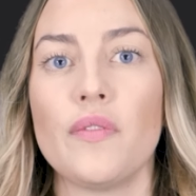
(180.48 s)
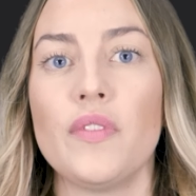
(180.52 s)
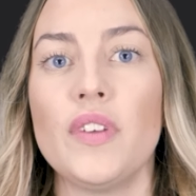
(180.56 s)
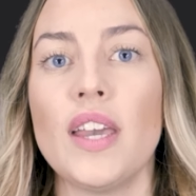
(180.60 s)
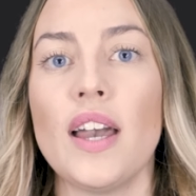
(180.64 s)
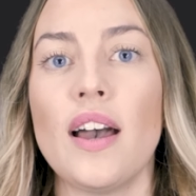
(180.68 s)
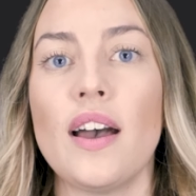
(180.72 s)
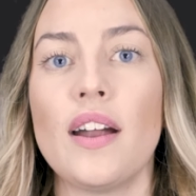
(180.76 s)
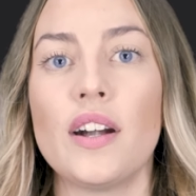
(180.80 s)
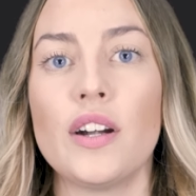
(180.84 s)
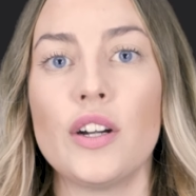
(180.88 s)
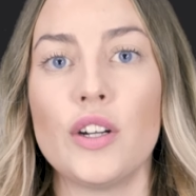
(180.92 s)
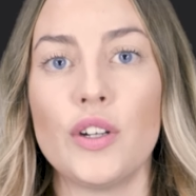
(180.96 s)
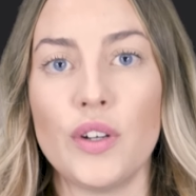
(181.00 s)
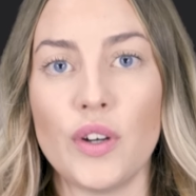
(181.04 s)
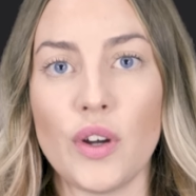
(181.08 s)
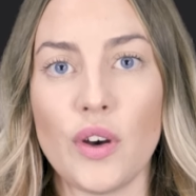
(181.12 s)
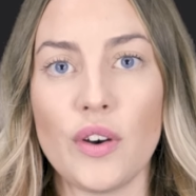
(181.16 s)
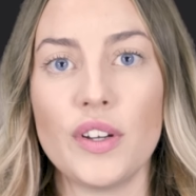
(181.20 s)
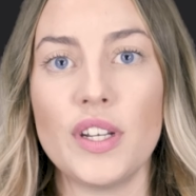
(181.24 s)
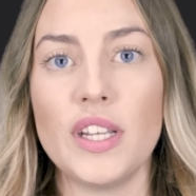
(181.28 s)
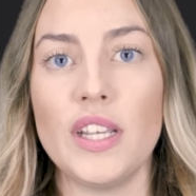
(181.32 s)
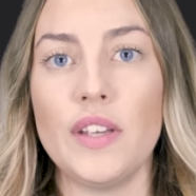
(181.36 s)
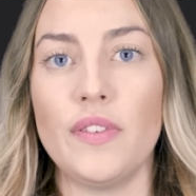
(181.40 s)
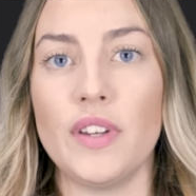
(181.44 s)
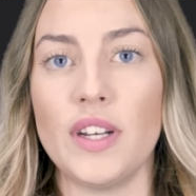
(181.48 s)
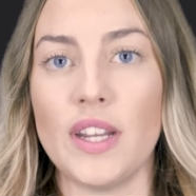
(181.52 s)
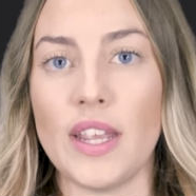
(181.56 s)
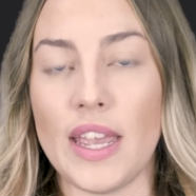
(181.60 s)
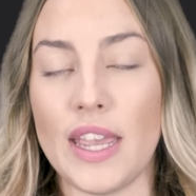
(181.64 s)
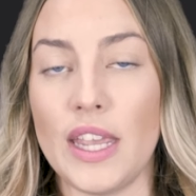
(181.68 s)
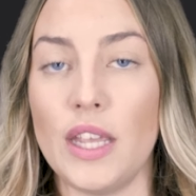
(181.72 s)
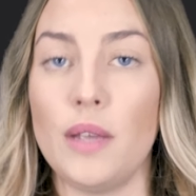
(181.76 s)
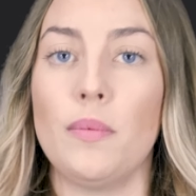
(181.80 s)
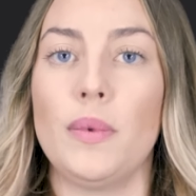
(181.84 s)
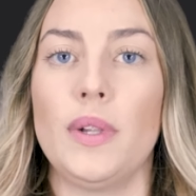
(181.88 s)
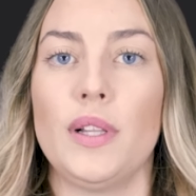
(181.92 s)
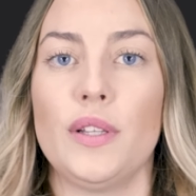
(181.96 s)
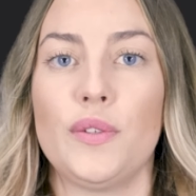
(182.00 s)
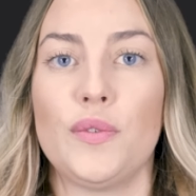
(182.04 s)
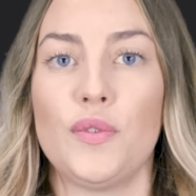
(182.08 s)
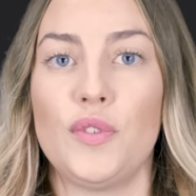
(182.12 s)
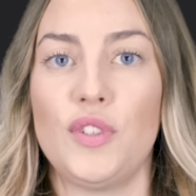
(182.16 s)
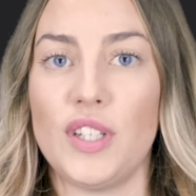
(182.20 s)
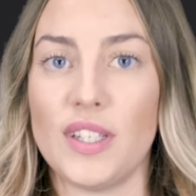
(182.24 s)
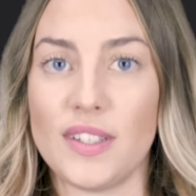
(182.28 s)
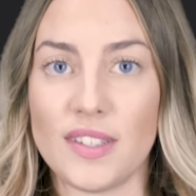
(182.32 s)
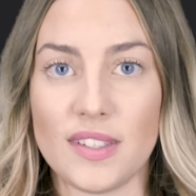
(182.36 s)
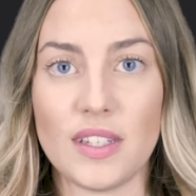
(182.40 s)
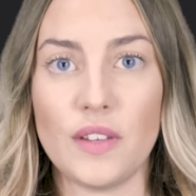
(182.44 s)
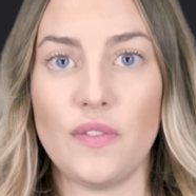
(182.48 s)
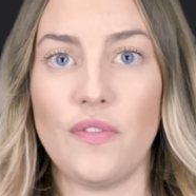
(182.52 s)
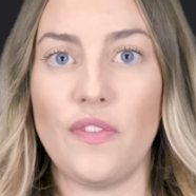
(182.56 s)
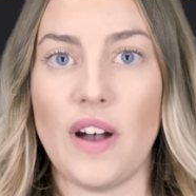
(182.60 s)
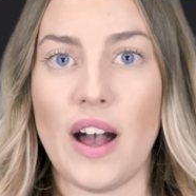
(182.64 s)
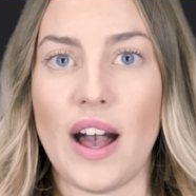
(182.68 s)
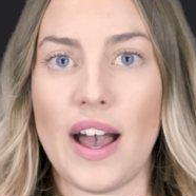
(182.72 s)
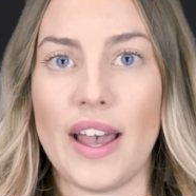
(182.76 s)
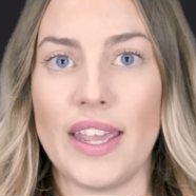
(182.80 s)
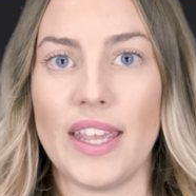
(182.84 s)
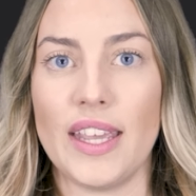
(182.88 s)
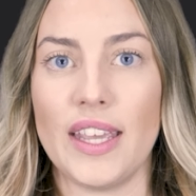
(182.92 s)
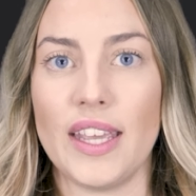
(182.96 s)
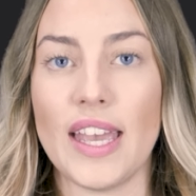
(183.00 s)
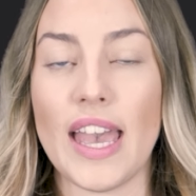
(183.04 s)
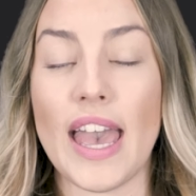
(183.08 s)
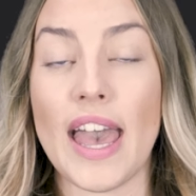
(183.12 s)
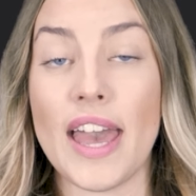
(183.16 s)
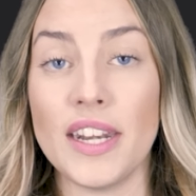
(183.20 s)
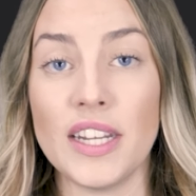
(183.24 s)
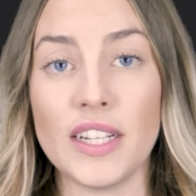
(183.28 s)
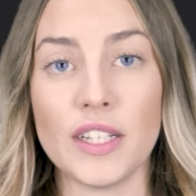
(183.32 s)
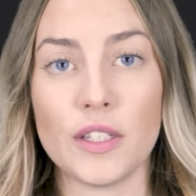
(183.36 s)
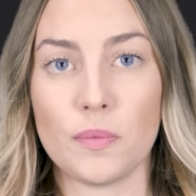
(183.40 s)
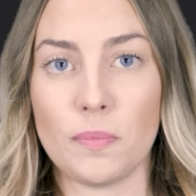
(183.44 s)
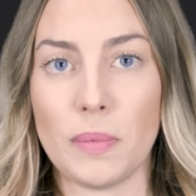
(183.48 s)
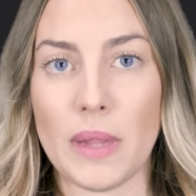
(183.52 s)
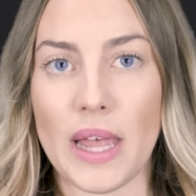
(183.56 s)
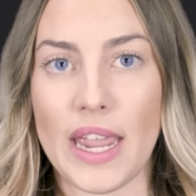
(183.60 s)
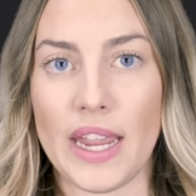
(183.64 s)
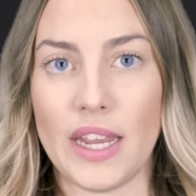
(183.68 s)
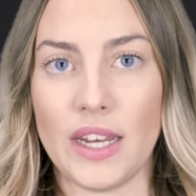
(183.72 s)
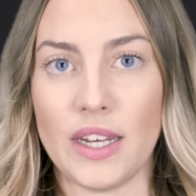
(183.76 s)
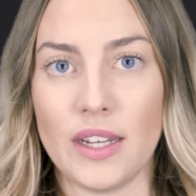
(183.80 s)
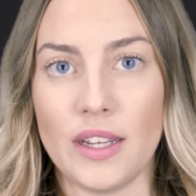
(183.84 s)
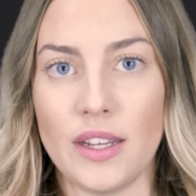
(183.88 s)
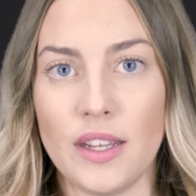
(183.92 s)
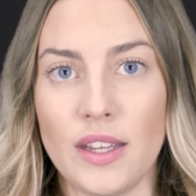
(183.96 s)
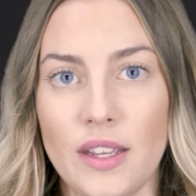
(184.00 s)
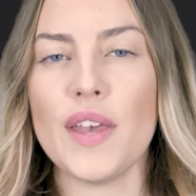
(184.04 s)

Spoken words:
we are not even able to justify and explain.